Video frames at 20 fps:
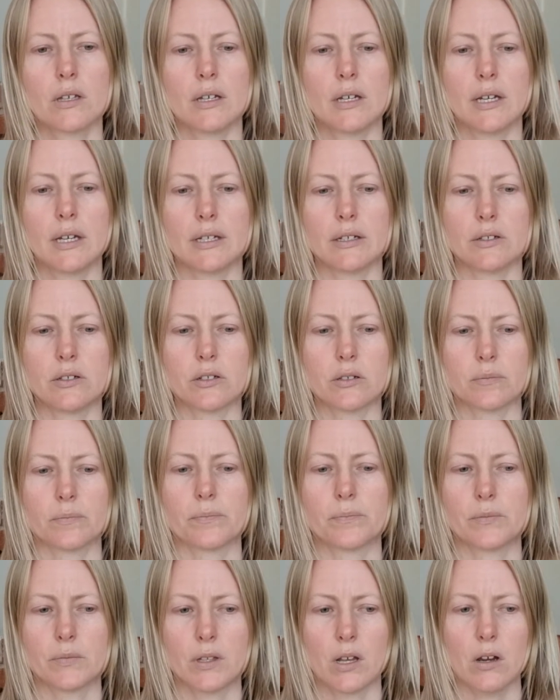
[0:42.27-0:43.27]
And
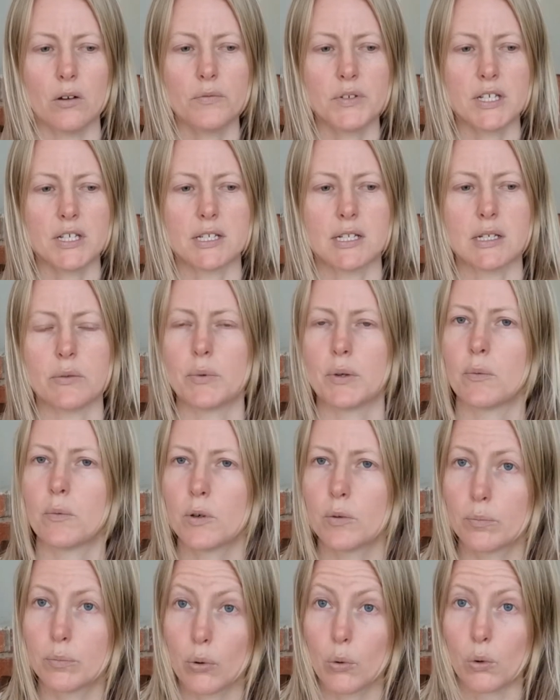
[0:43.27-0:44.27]
now obviously when
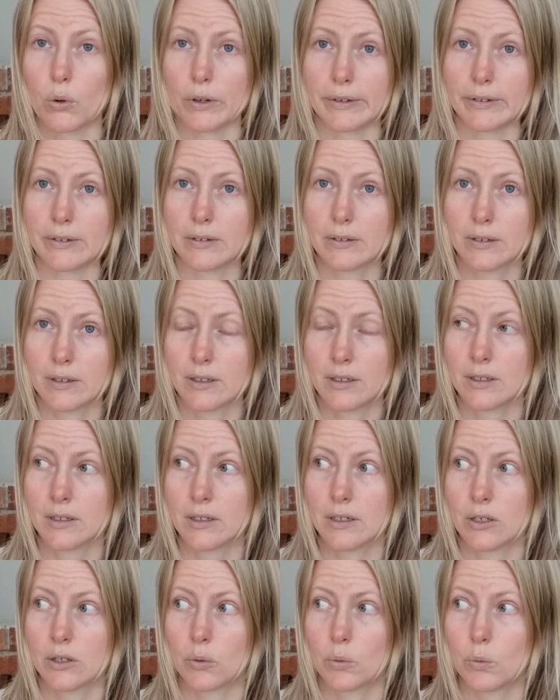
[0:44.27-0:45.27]
we're born,
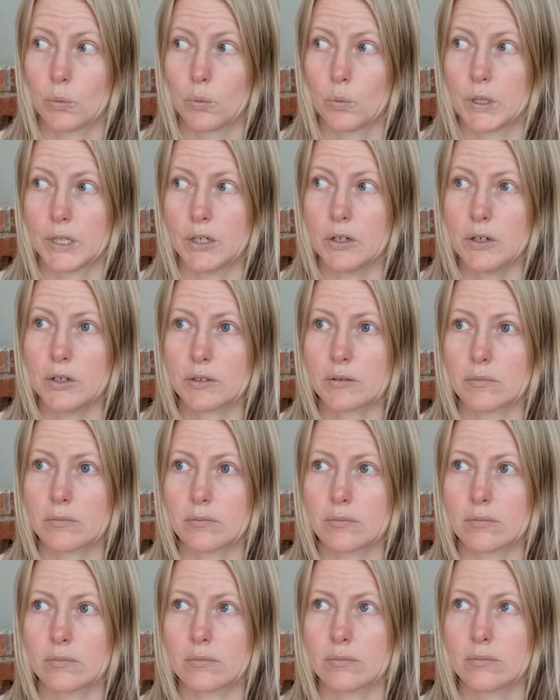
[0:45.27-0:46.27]
we're not
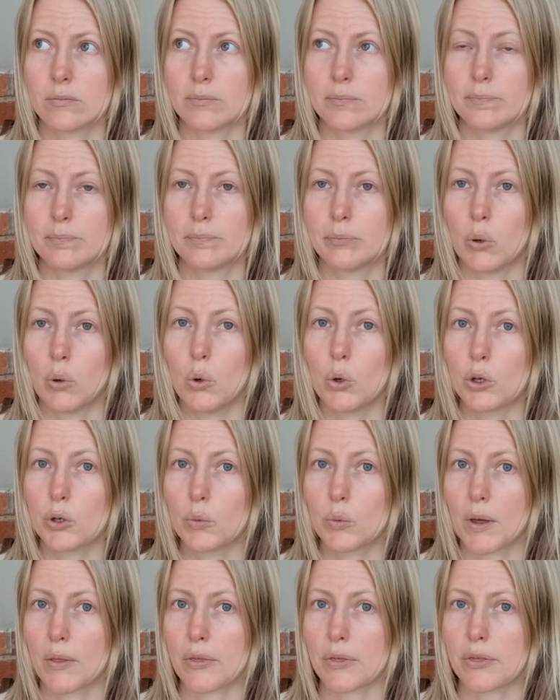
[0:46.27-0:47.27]
born
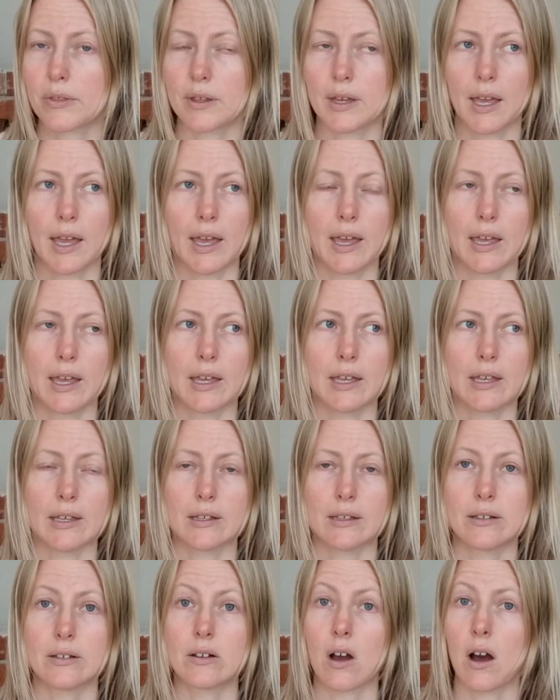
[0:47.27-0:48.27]
with a
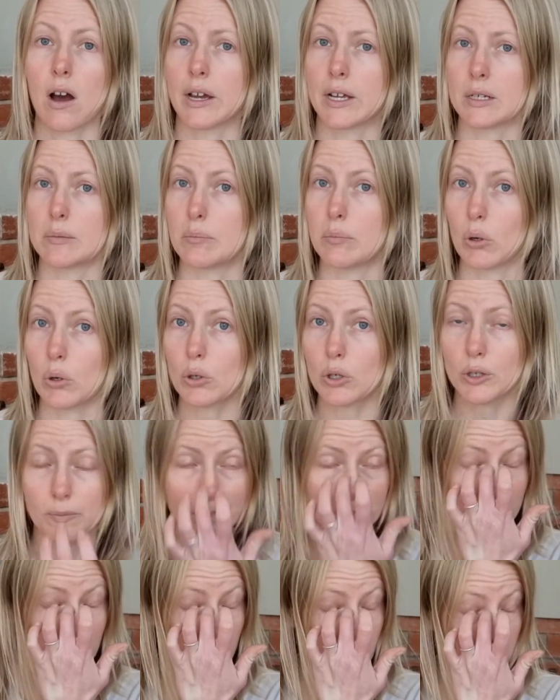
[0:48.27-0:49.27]
guidebook,
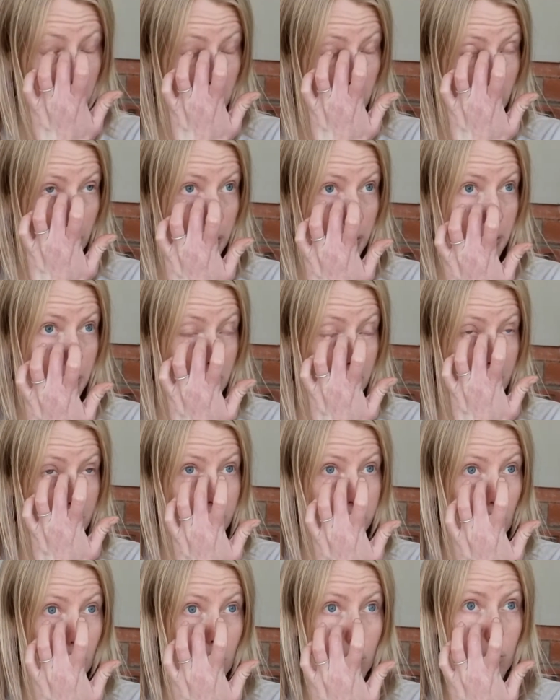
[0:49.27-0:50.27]
we're not
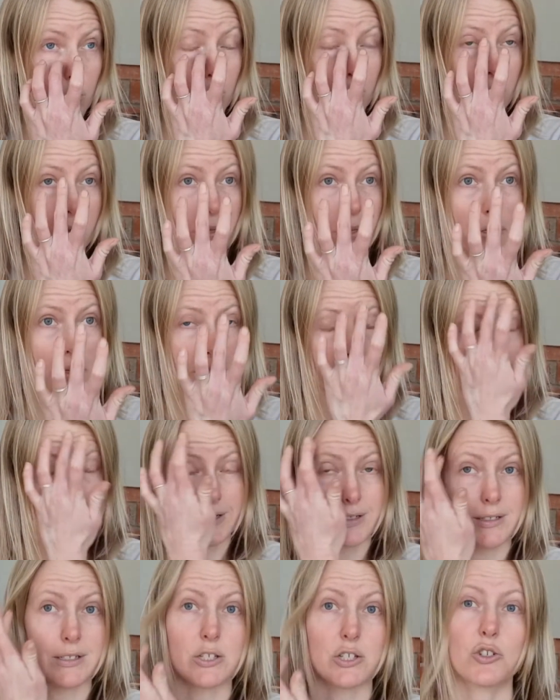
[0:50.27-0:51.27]
born with an
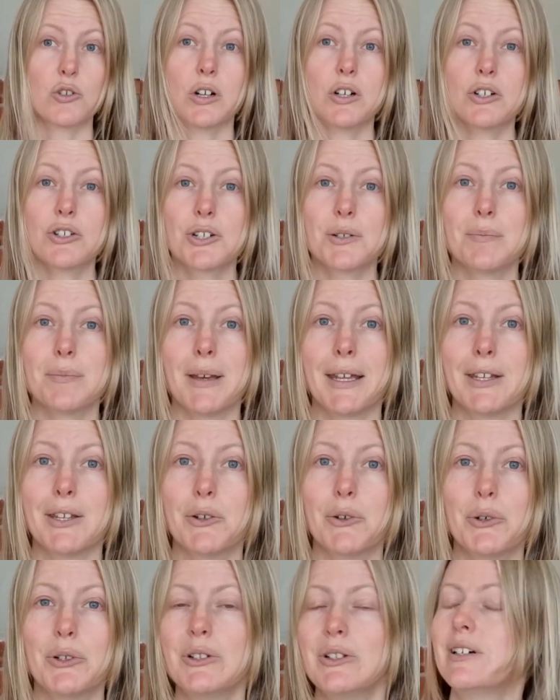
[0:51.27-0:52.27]
instruction
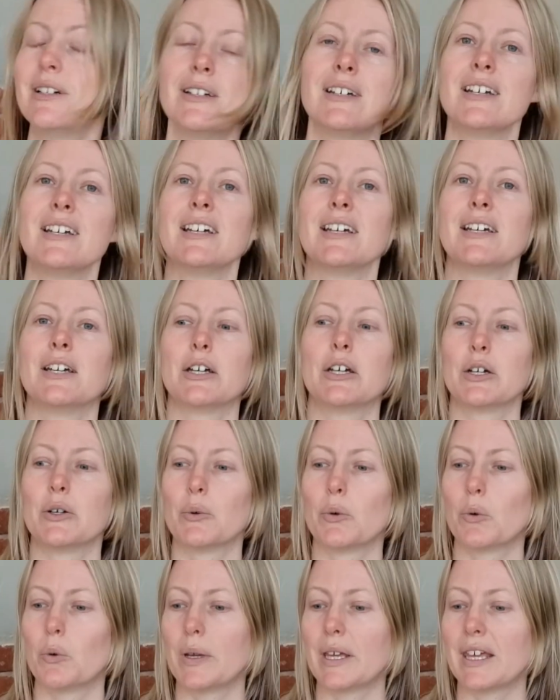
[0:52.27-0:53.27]
manual.
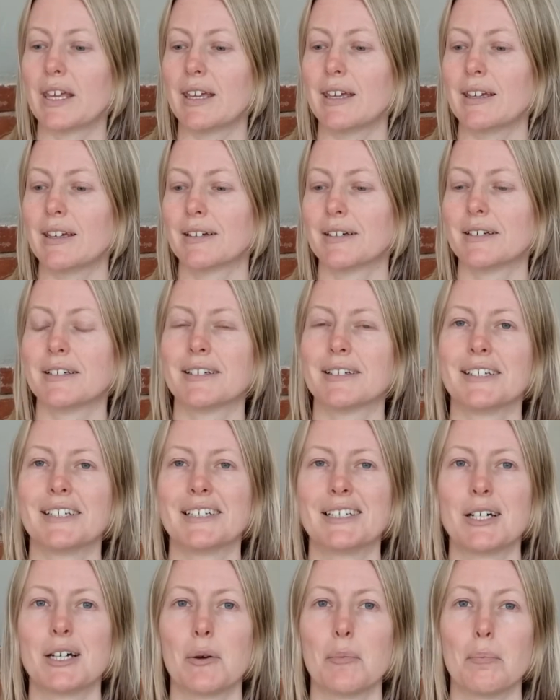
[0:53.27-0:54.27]
We
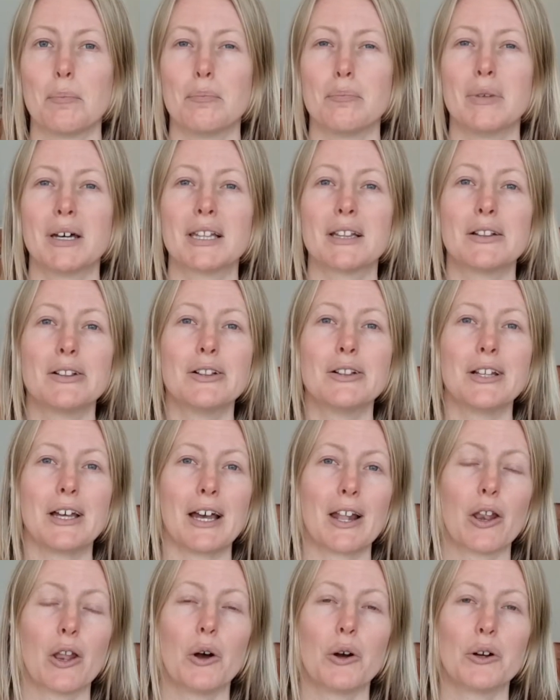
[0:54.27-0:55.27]
muddle
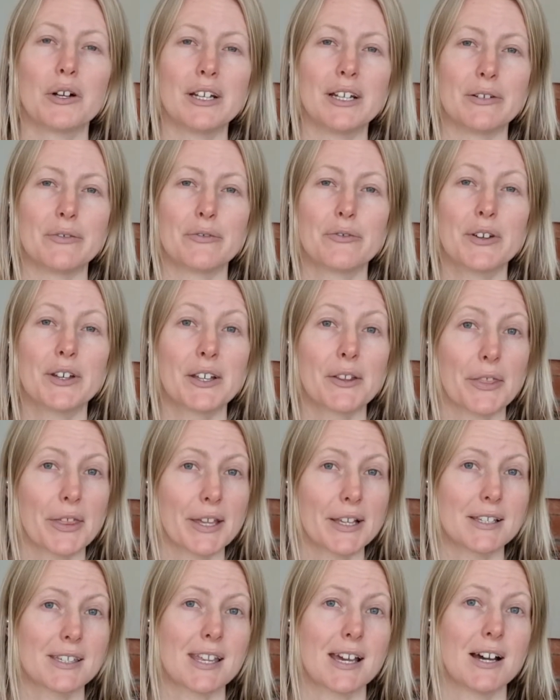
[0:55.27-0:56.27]
along and figure
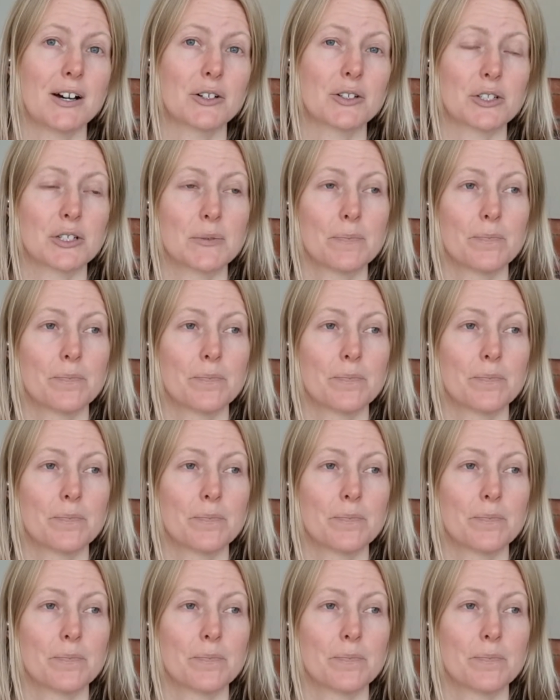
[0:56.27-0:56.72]
things out